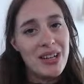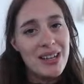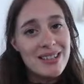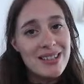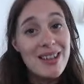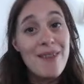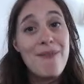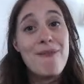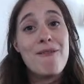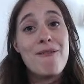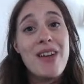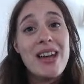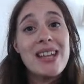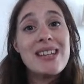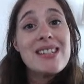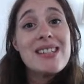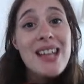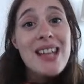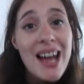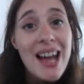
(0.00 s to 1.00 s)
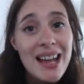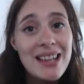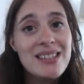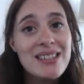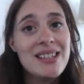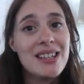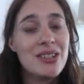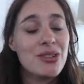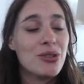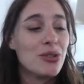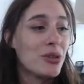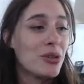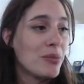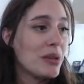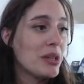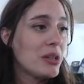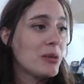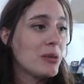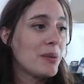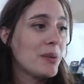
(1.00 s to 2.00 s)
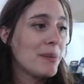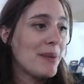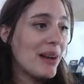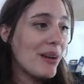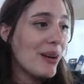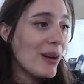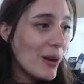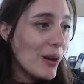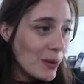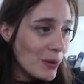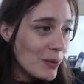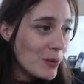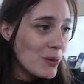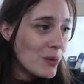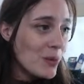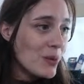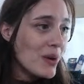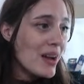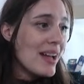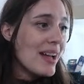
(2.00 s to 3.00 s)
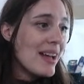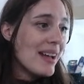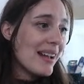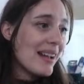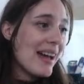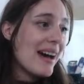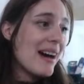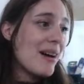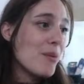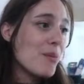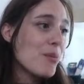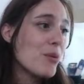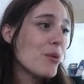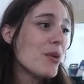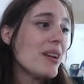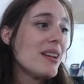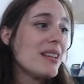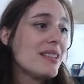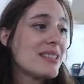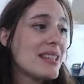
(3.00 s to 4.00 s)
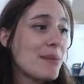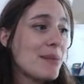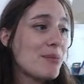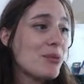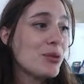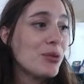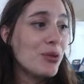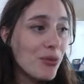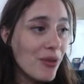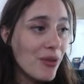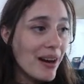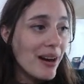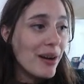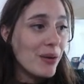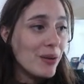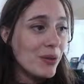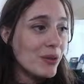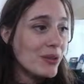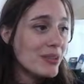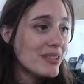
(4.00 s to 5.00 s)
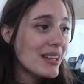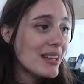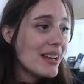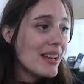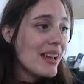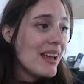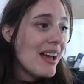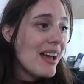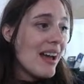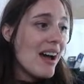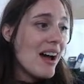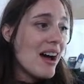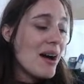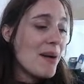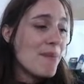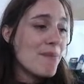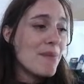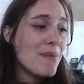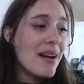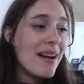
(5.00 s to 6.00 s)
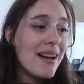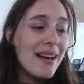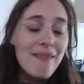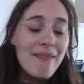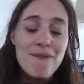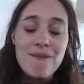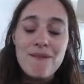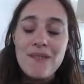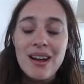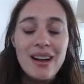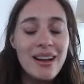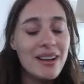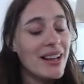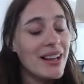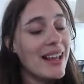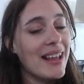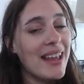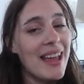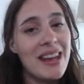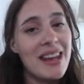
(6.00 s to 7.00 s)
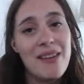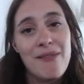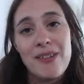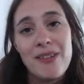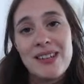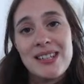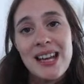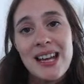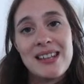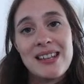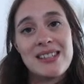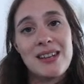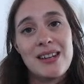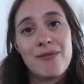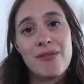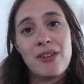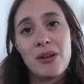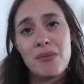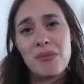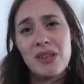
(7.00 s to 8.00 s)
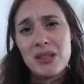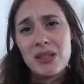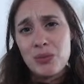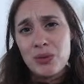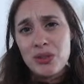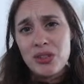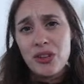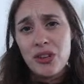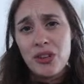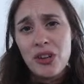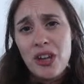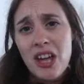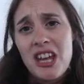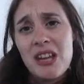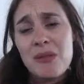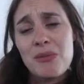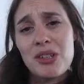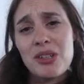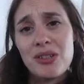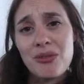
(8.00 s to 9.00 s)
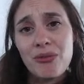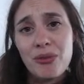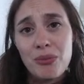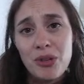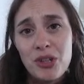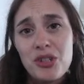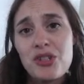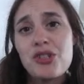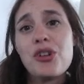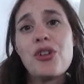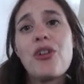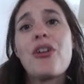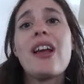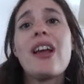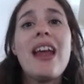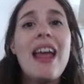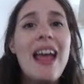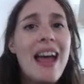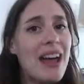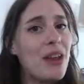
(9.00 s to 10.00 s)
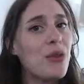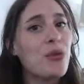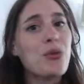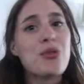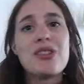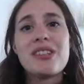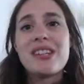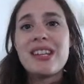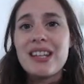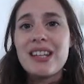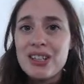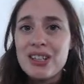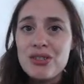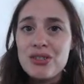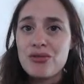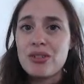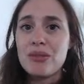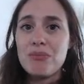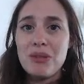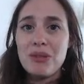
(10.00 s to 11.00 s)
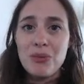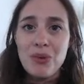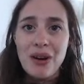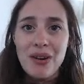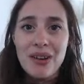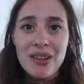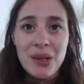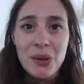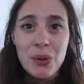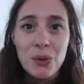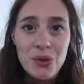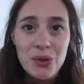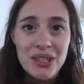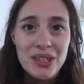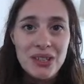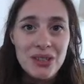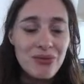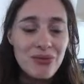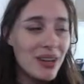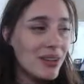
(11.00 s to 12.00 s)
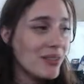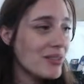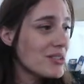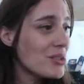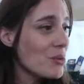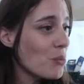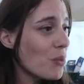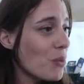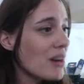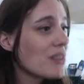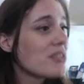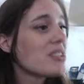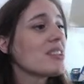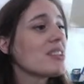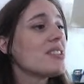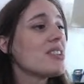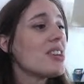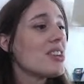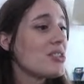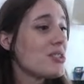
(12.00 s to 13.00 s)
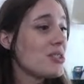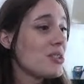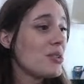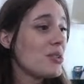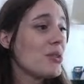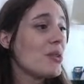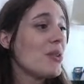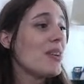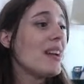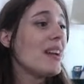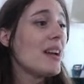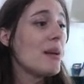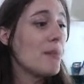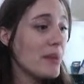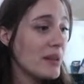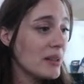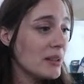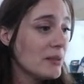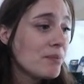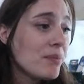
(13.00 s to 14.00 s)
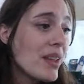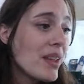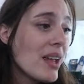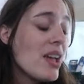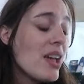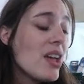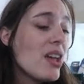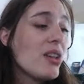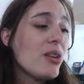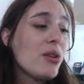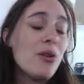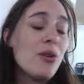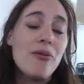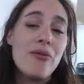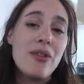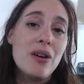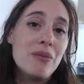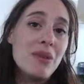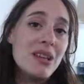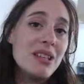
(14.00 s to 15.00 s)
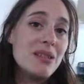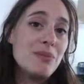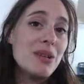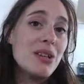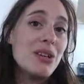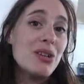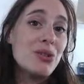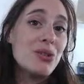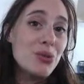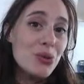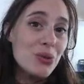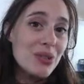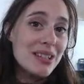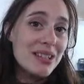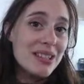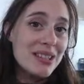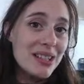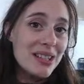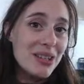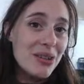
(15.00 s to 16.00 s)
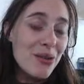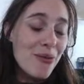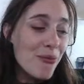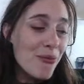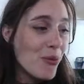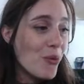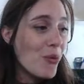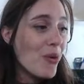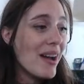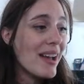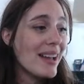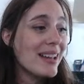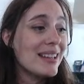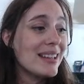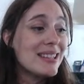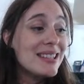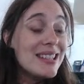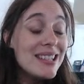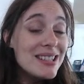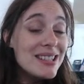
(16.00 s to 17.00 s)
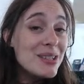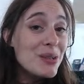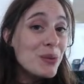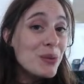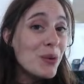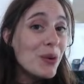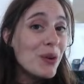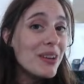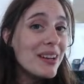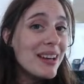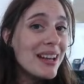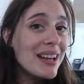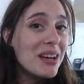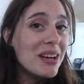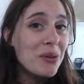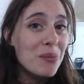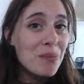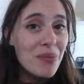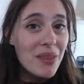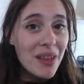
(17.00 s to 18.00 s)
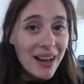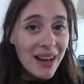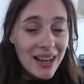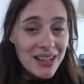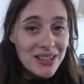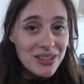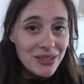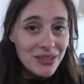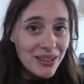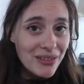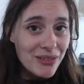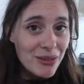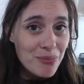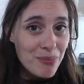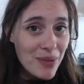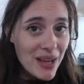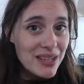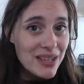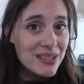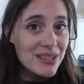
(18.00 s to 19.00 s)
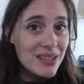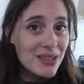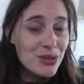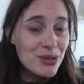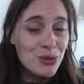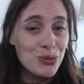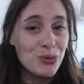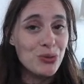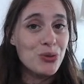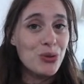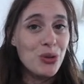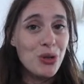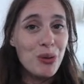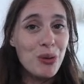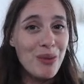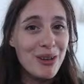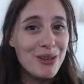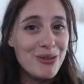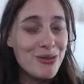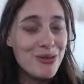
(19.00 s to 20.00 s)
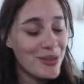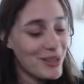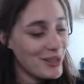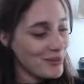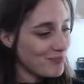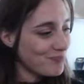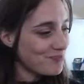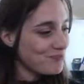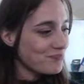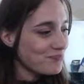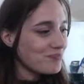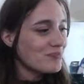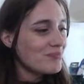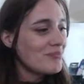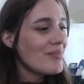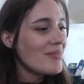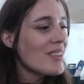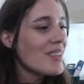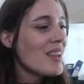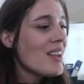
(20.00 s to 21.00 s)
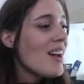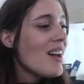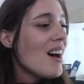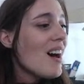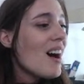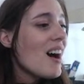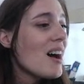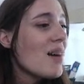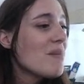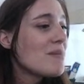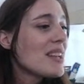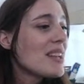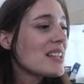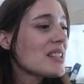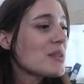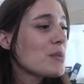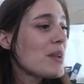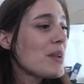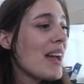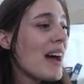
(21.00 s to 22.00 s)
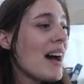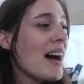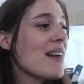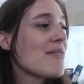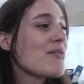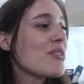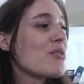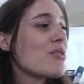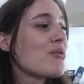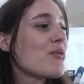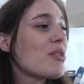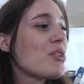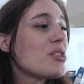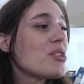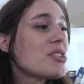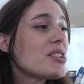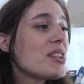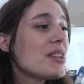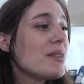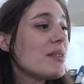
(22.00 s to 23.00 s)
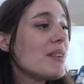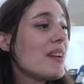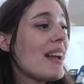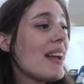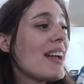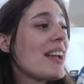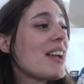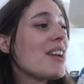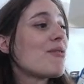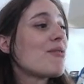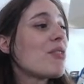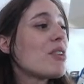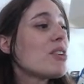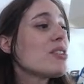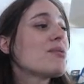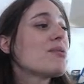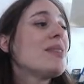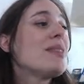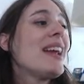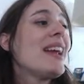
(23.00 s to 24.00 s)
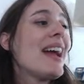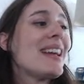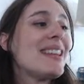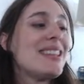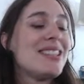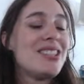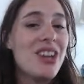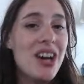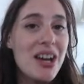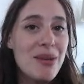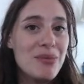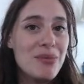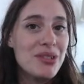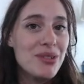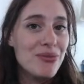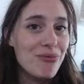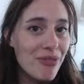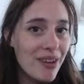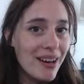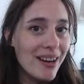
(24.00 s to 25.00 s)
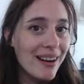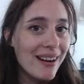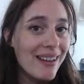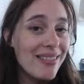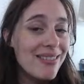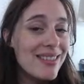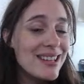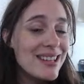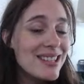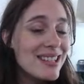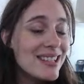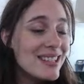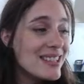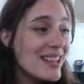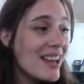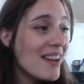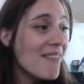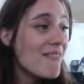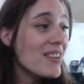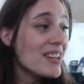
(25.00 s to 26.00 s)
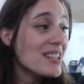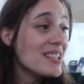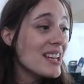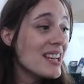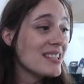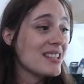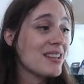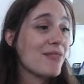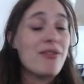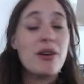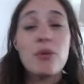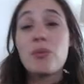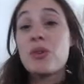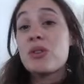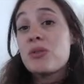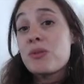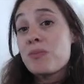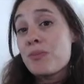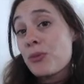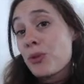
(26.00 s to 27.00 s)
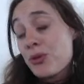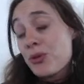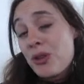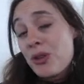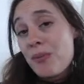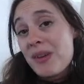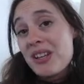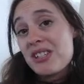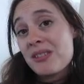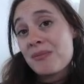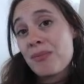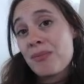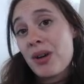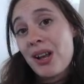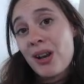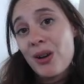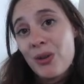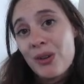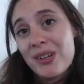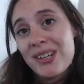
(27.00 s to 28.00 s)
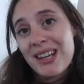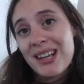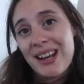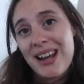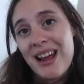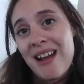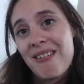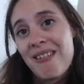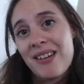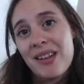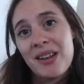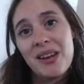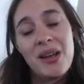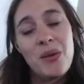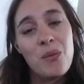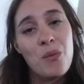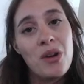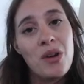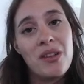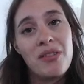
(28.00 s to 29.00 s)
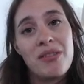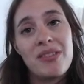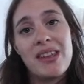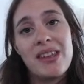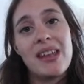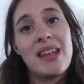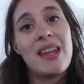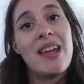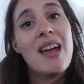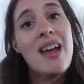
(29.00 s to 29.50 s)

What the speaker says: It is a fantastic documentary about local cowboy Samuel Greyhorse. Again, a fantastic film. This was unanimous from the jury and also did extremely well in the audience round. So well done to Emil. Your film has been shortlisted for a Season Award in the category for Best Short Documentary. Up next, we have A Rosemary and Diamond Ring. This is a fantastic film, which was also mentioned by Lloyd and Carolyn in one of the